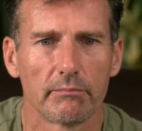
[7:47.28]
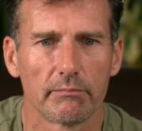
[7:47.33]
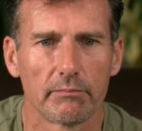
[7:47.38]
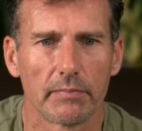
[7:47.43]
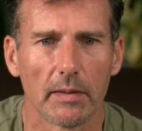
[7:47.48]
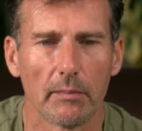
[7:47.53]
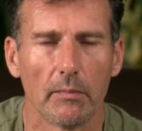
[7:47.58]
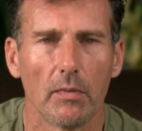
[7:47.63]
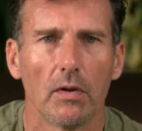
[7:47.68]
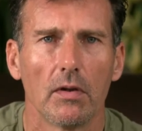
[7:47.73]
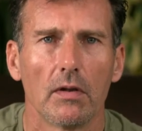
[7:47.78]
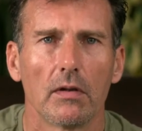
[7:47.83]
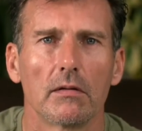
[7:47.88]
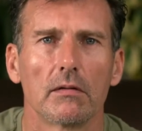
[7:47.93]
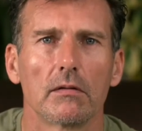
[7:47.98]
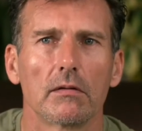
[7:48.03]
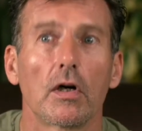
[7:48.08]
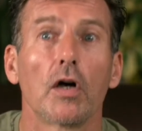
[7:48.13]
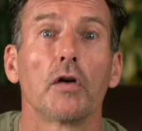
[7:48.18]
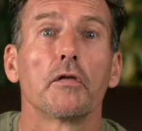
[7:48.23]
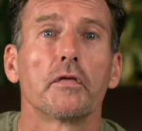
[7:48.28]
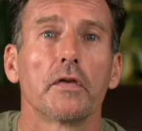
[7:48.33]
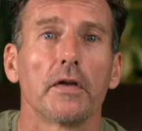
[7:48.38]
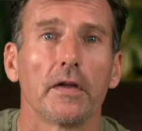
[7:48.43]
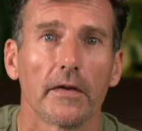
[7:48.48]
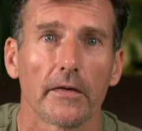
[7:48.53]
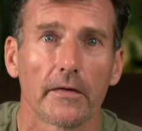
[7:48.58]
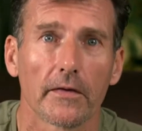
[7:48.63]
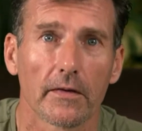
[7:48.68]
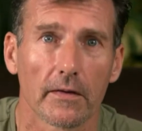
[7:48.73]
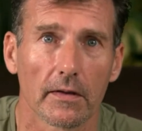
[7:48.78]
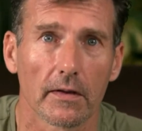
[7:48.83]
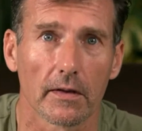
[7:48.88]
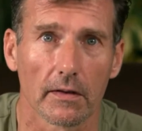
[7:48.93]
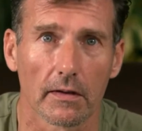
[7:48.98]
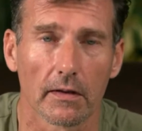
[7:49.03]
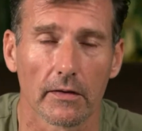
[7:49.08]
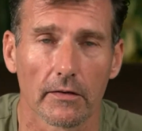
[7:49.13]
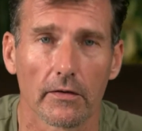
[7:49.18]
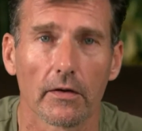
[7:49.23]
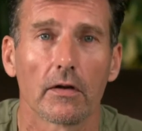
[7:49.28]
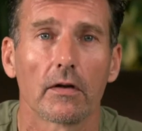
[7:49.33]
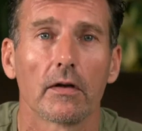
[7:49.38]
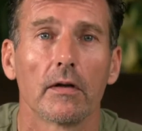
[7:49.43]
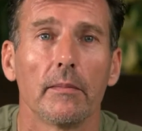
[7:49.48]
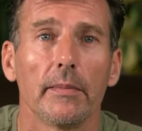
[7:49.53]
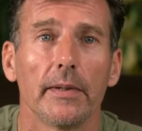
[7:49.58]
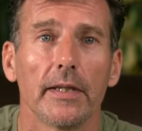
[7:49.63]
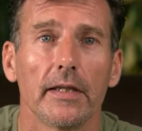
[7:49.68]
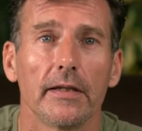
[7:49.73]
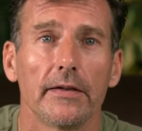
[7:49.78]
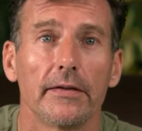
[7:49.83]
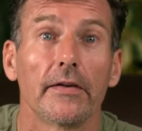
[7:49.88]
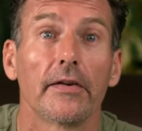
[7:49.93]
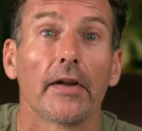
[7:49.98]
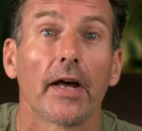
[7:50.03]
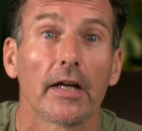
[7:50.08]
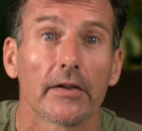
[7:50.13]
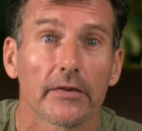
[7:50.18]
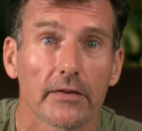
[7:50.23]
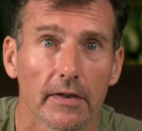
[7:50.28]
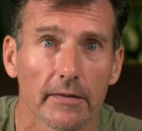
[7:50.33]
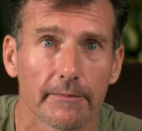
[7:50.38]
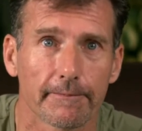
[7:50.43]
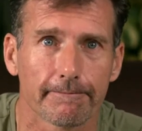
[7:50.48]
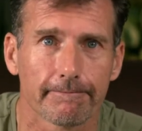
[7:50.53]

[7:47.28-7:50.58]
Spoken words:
a bit more confident that it's not going to be a disaster.